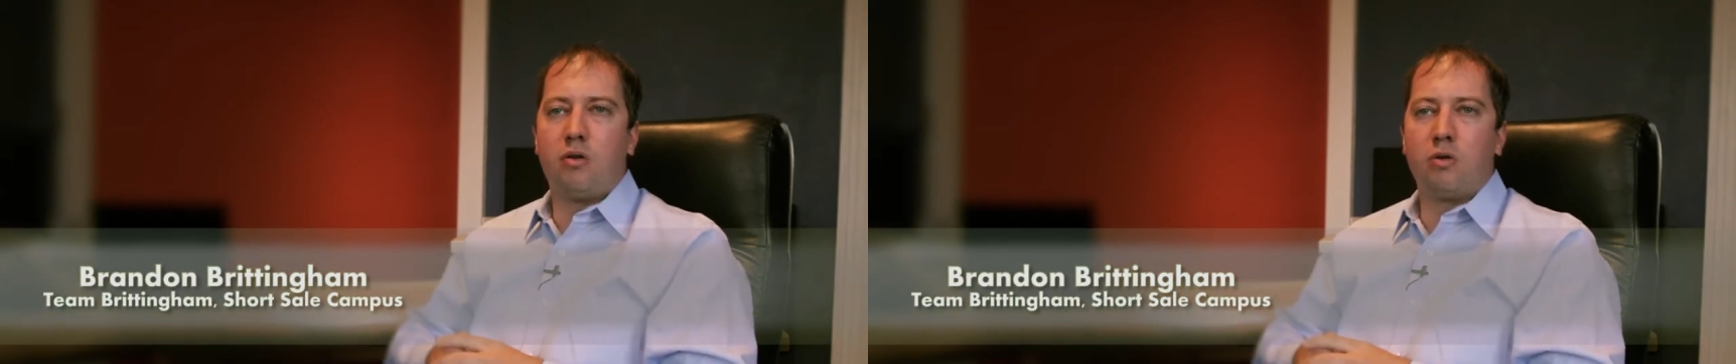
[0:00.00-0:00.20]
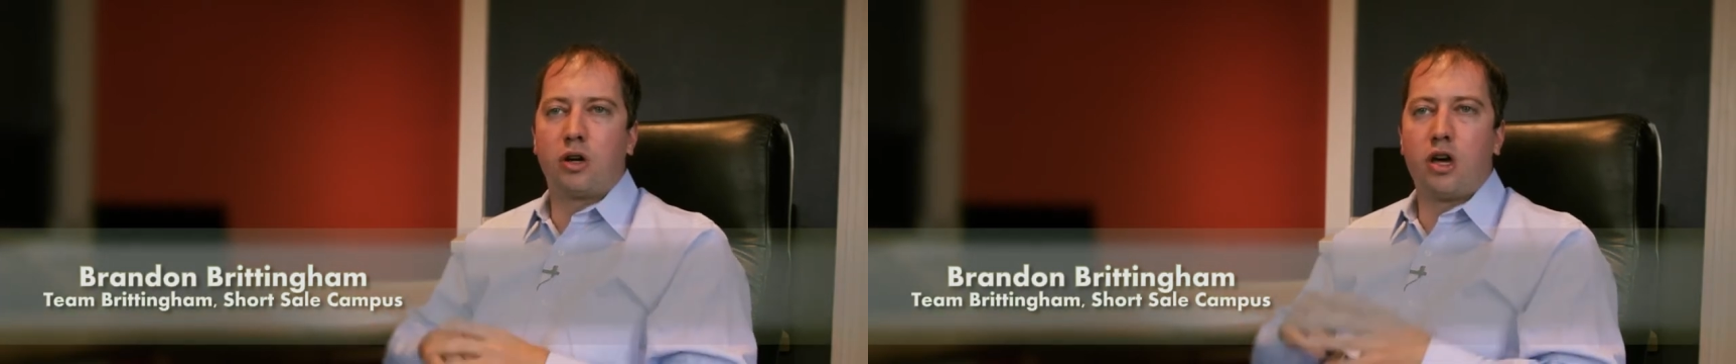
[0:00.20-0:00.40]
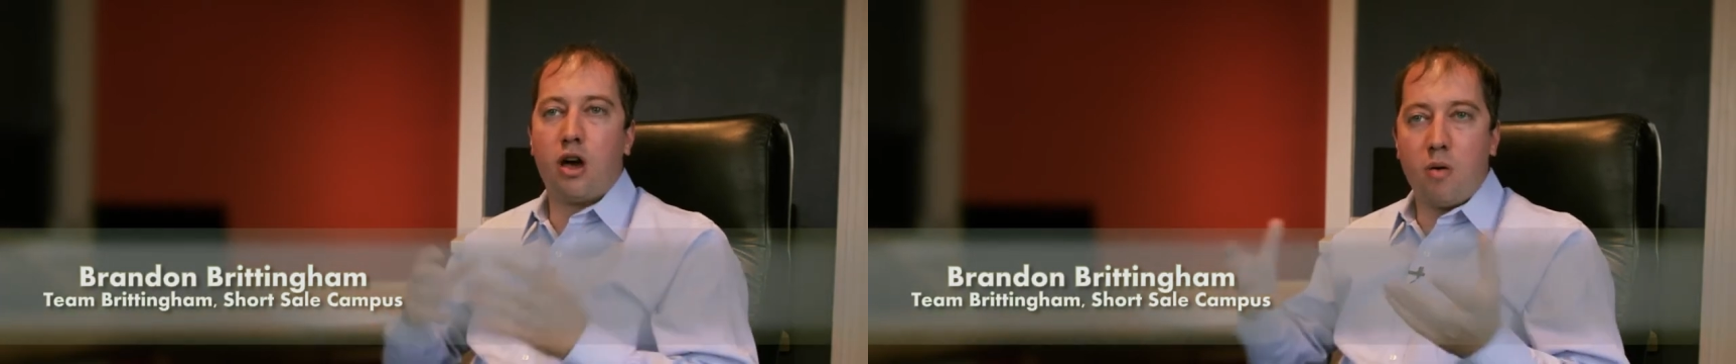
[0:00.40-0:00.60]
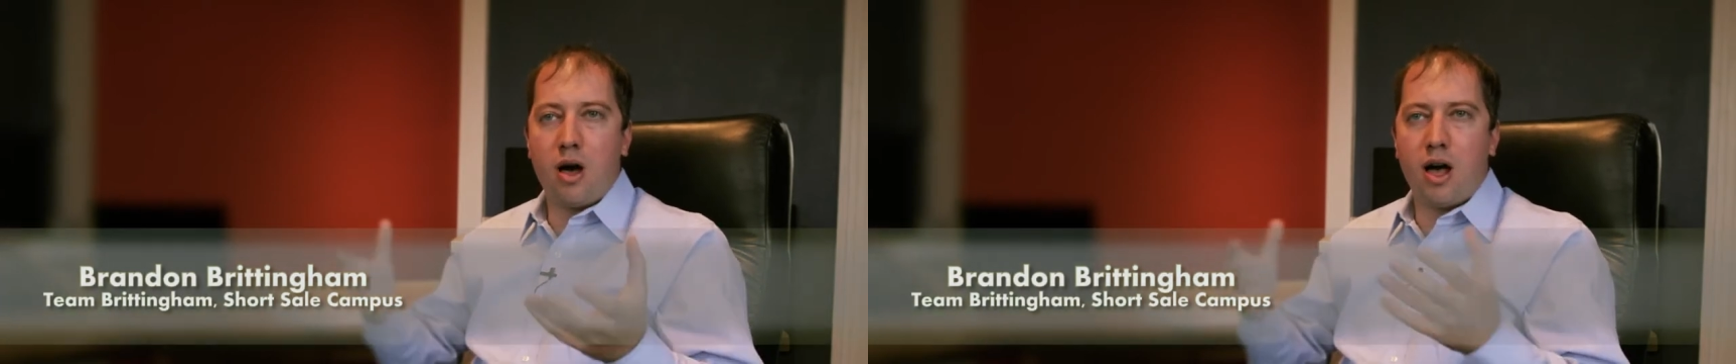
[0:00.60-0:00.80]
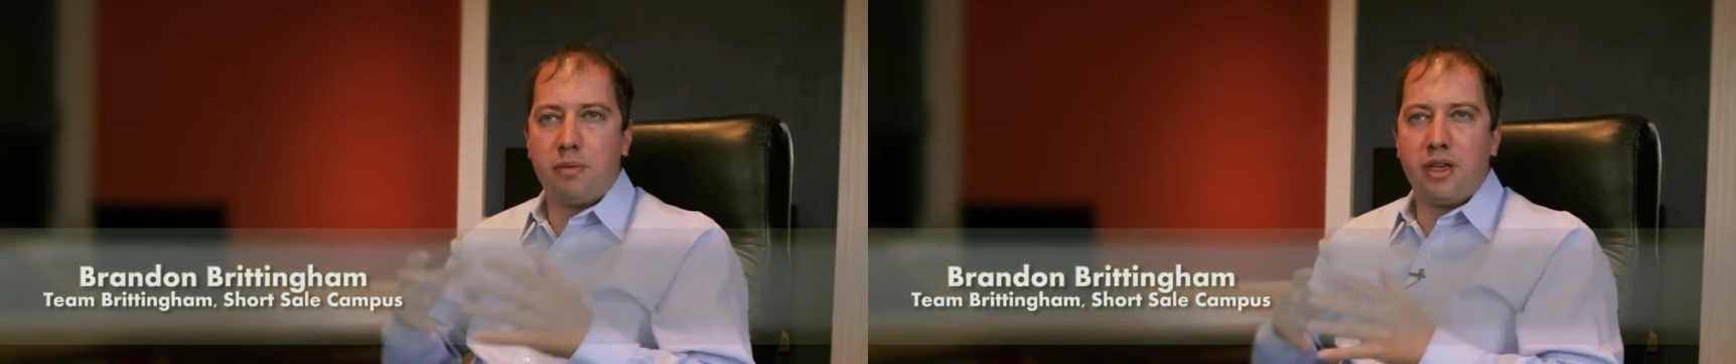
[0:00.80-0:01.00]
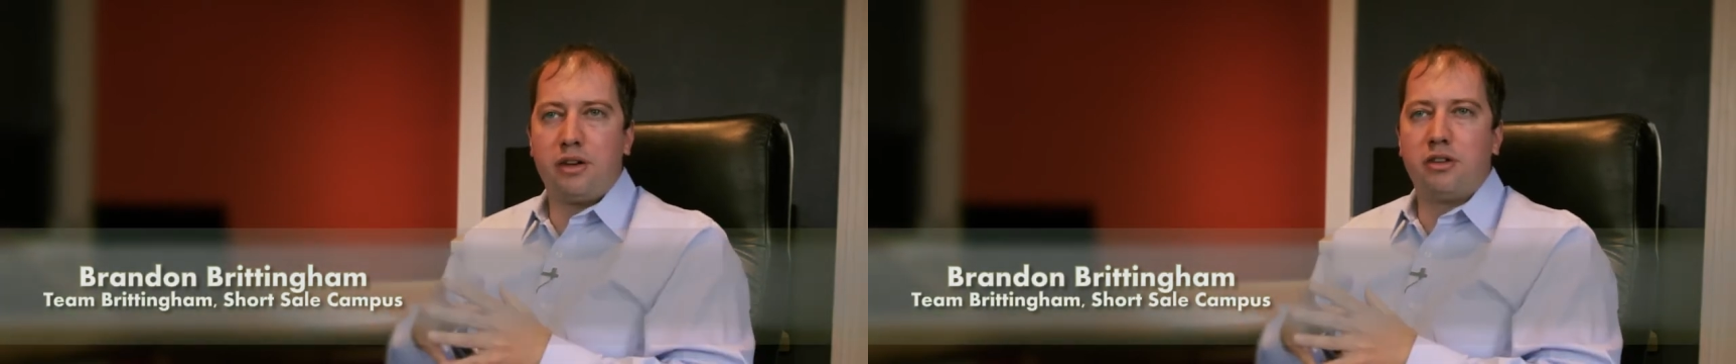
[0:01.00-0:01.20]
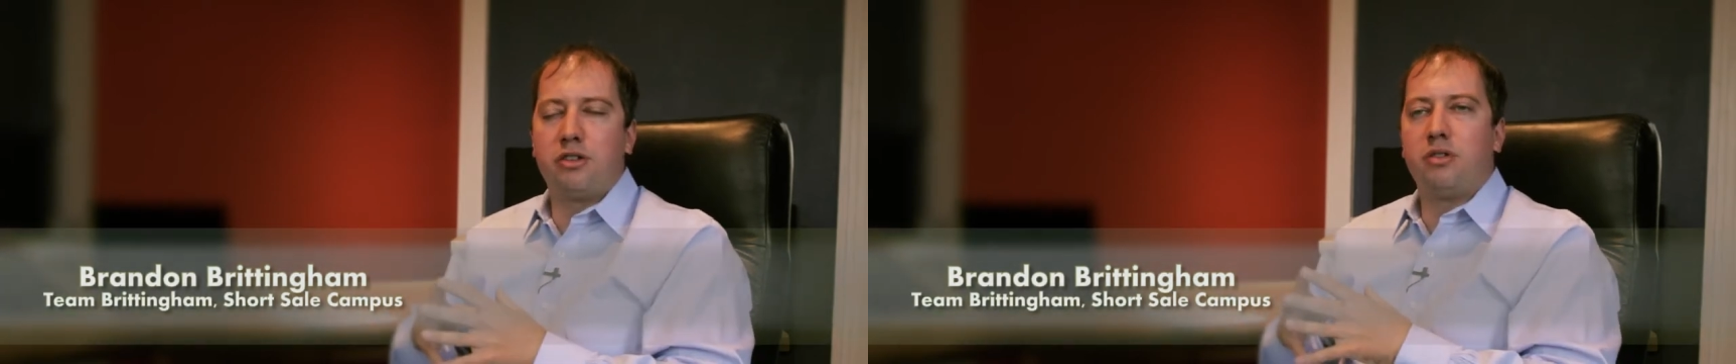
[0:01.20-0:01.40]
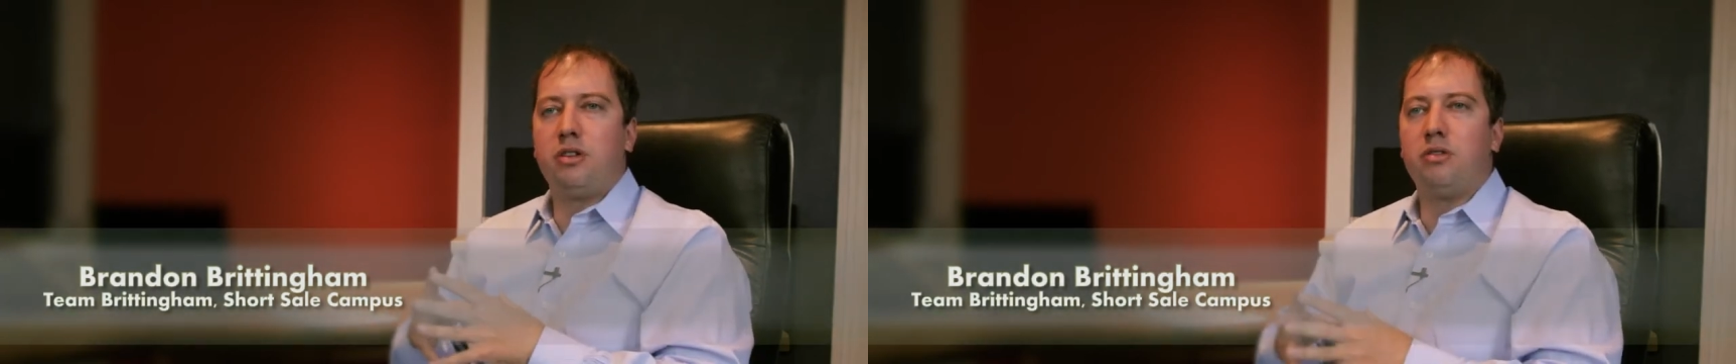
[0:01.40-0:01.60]
or co-op the
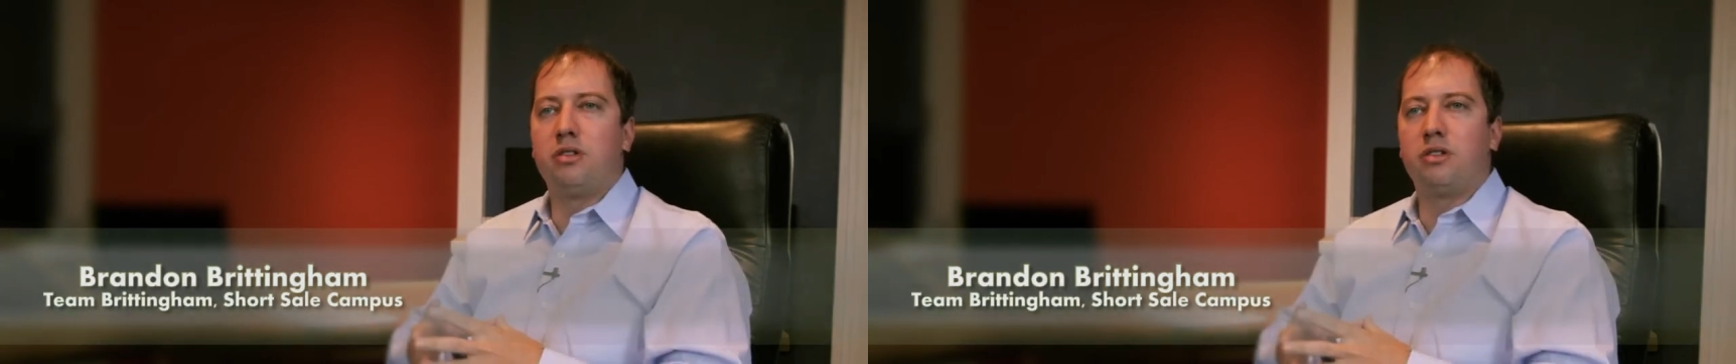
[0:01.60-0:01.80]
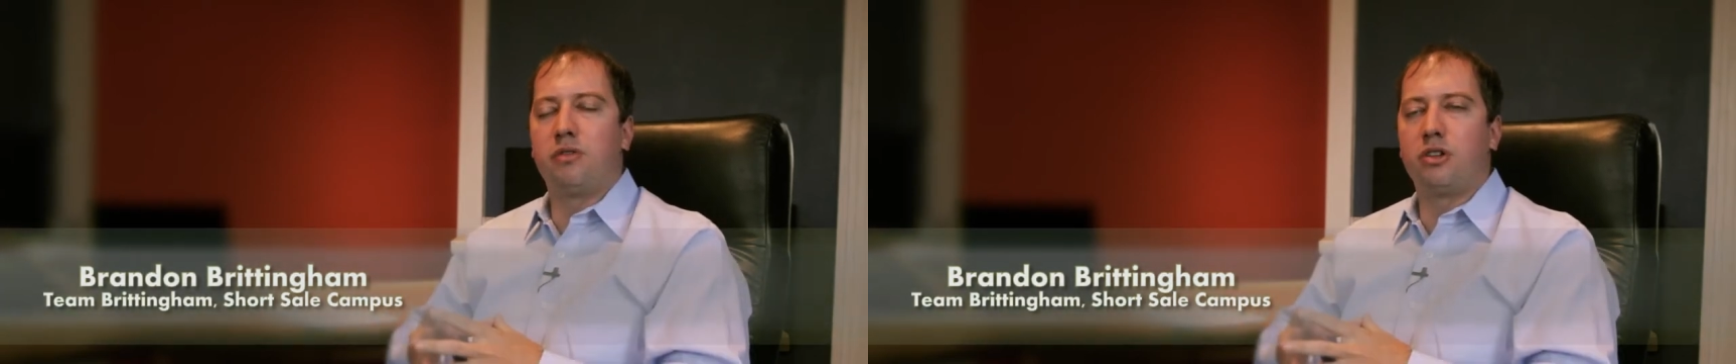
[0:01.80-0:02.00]
industry uses for